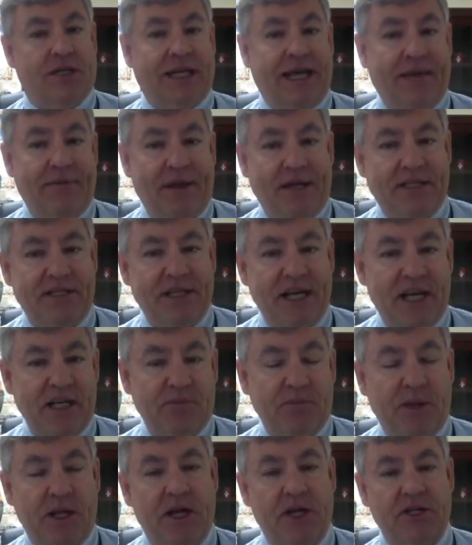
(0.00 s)
Again, that's tennis
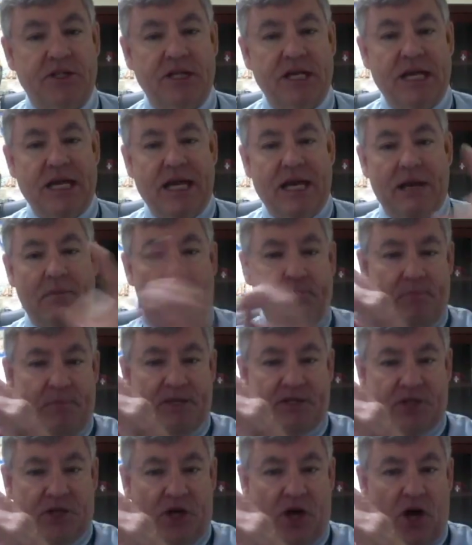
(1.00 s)
players, Mr.